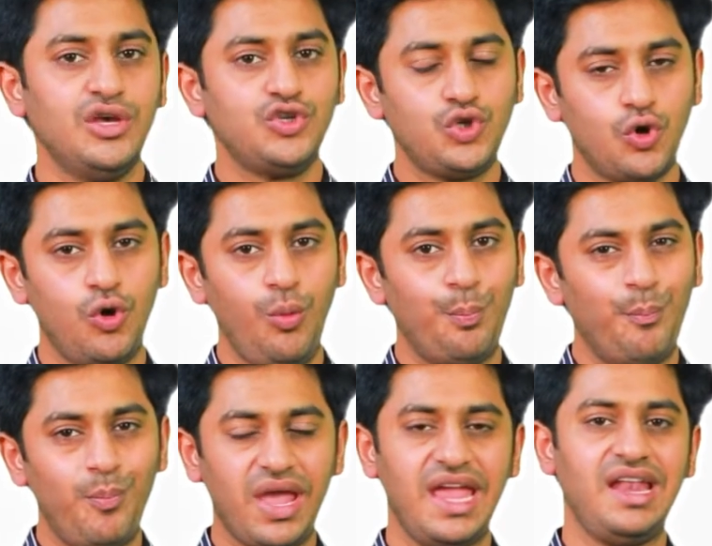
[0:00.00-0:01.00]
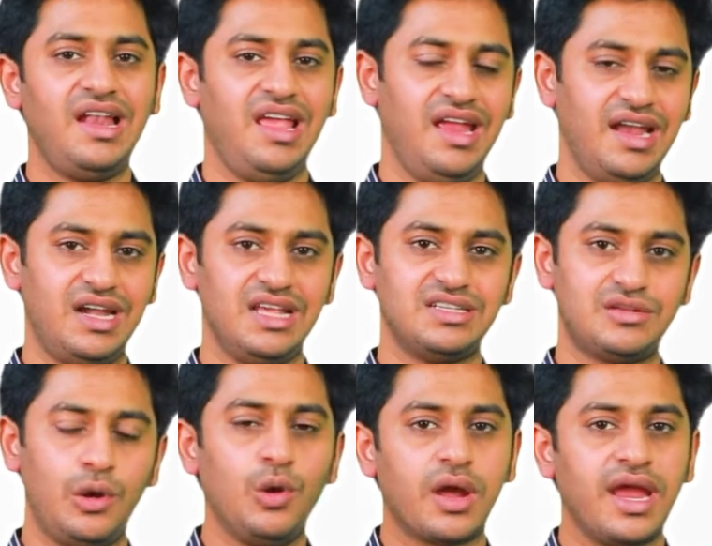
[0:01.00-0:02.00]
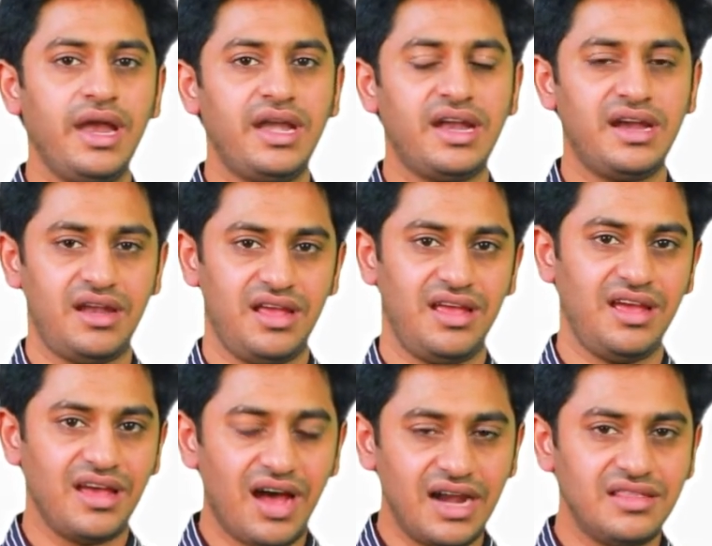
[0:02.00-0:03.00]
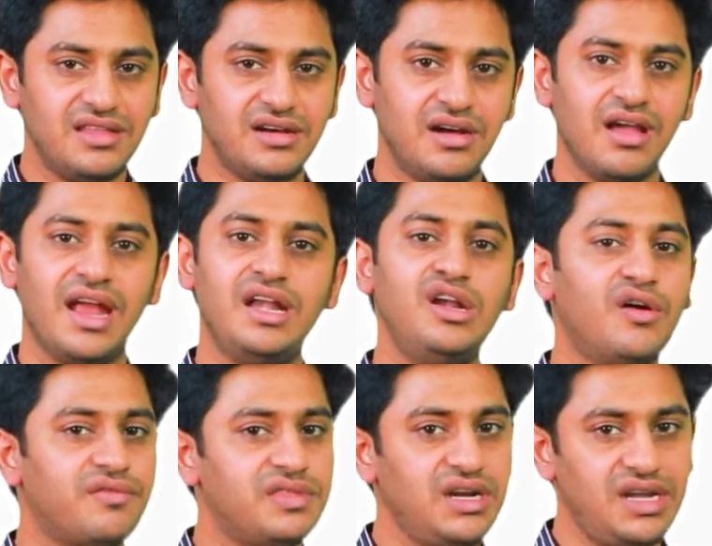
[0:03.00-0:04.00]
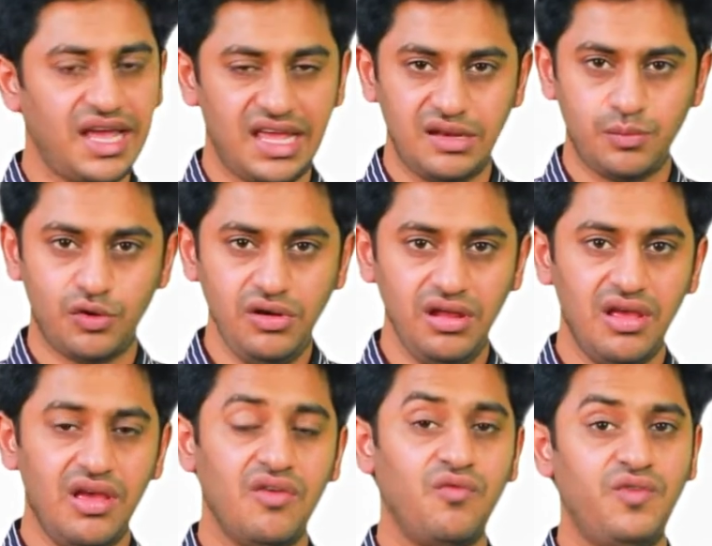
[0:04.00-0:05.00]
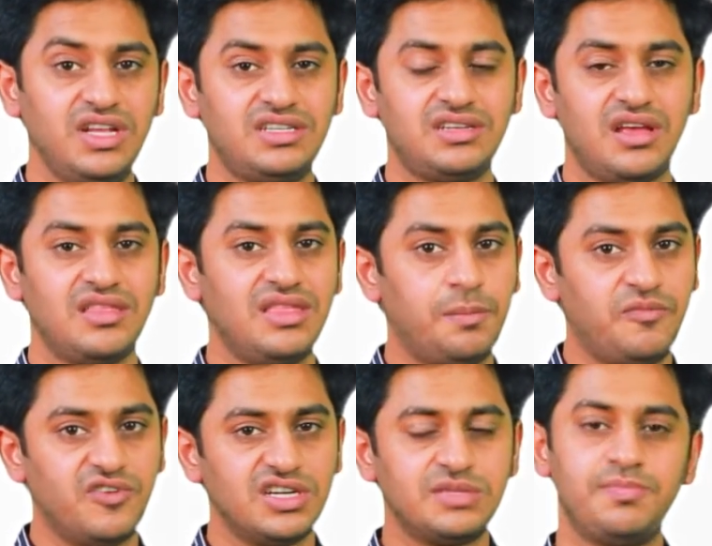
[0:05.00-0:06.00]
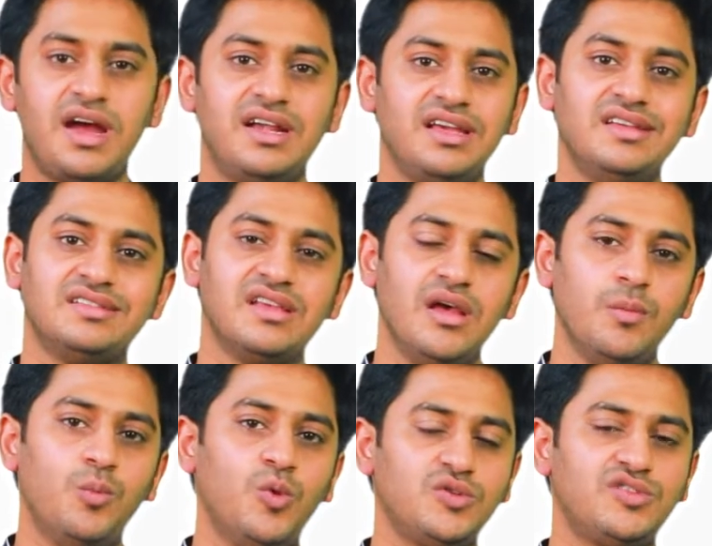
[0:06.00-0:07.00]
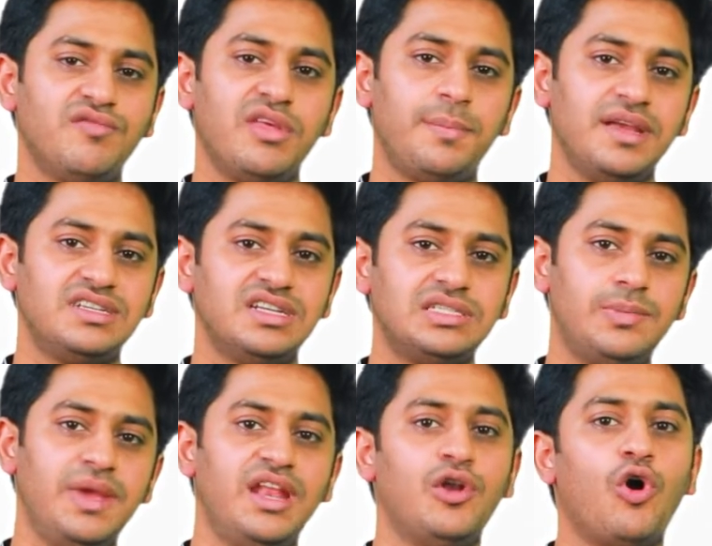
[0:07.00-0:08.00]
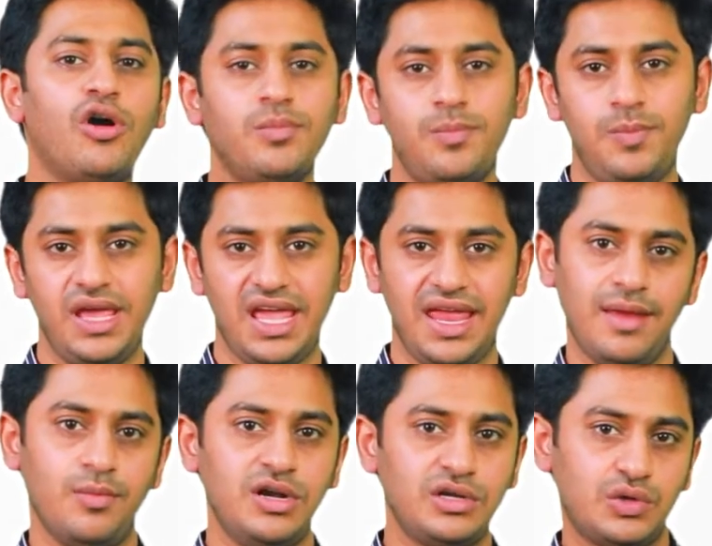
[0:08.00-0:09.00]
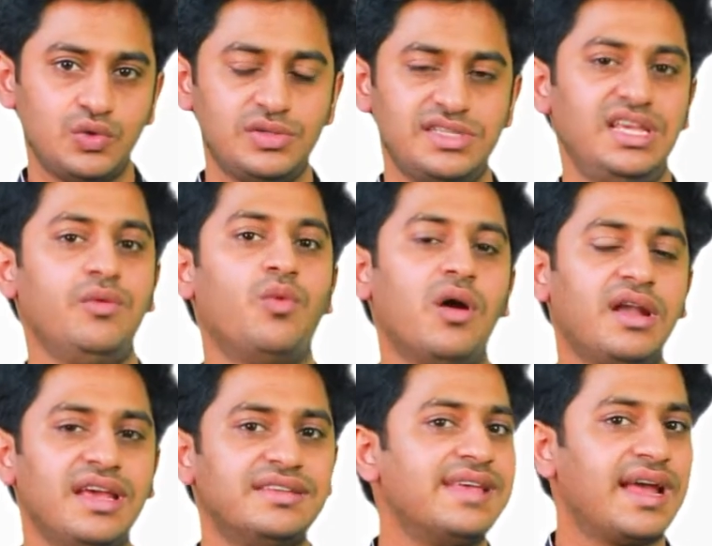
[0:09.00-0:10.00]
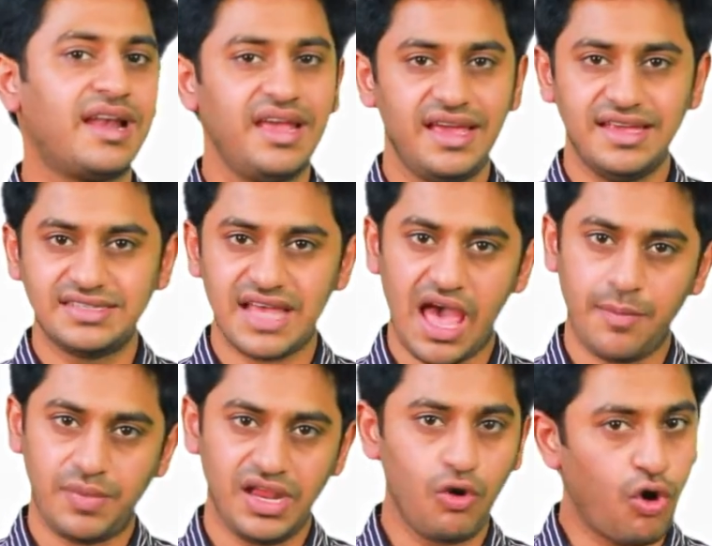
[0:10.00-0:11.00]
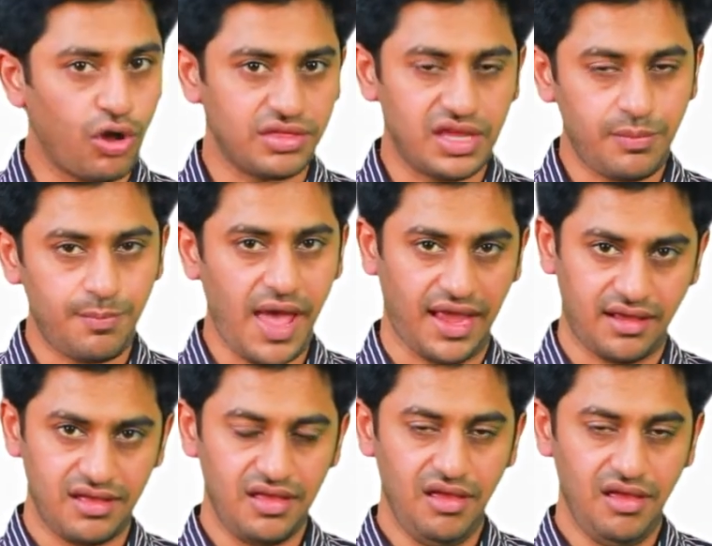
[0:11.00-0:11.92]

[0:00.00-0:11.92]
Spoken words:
So mainly it is located at the end of the tailbone, which the worst part is most of the patients may not be able to see what exactly is happening on their back.